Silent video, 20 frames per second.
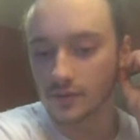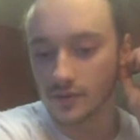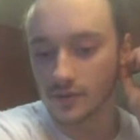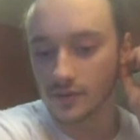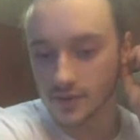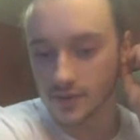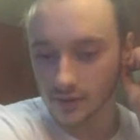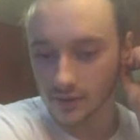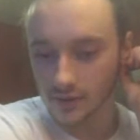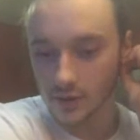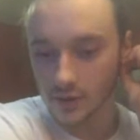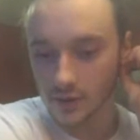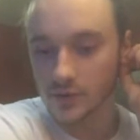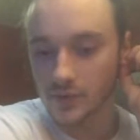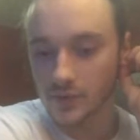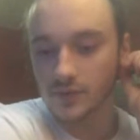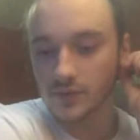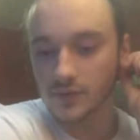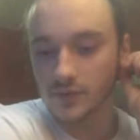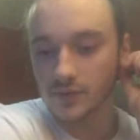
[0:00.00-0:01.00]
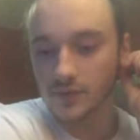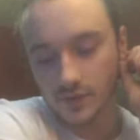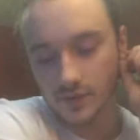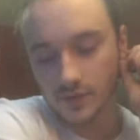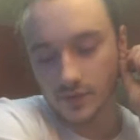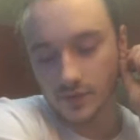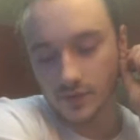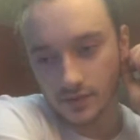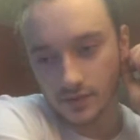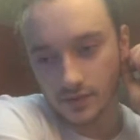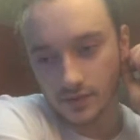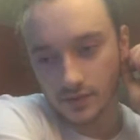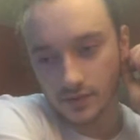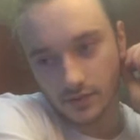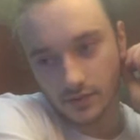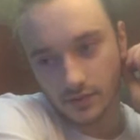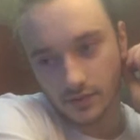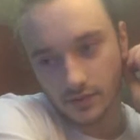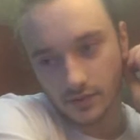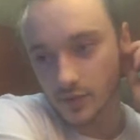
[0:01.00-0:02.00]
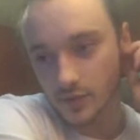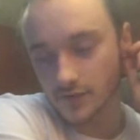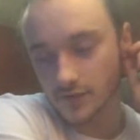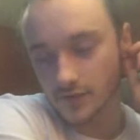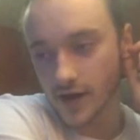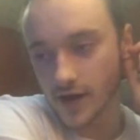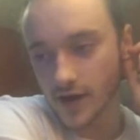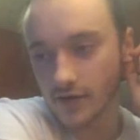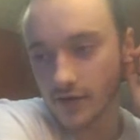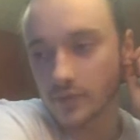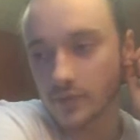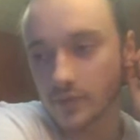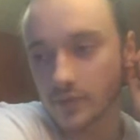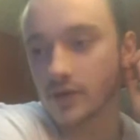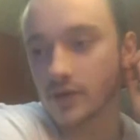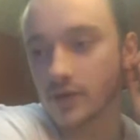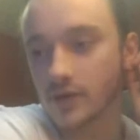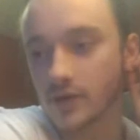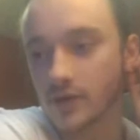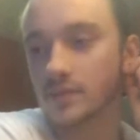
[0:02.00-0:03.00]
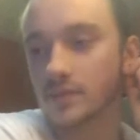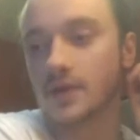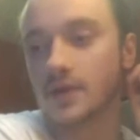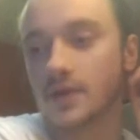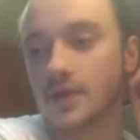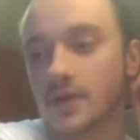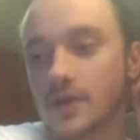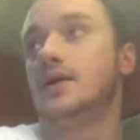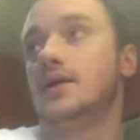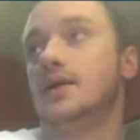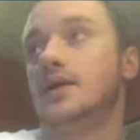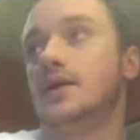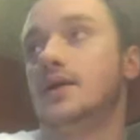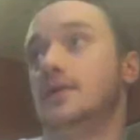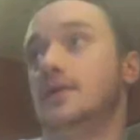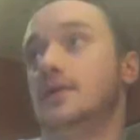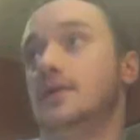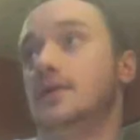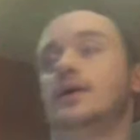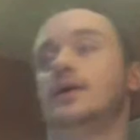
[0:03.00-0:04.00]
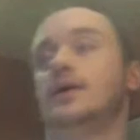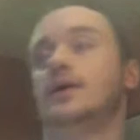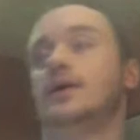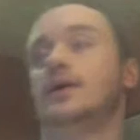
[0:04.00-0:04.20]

Yeah, yeah, he's a snowboarder. I never was never that good,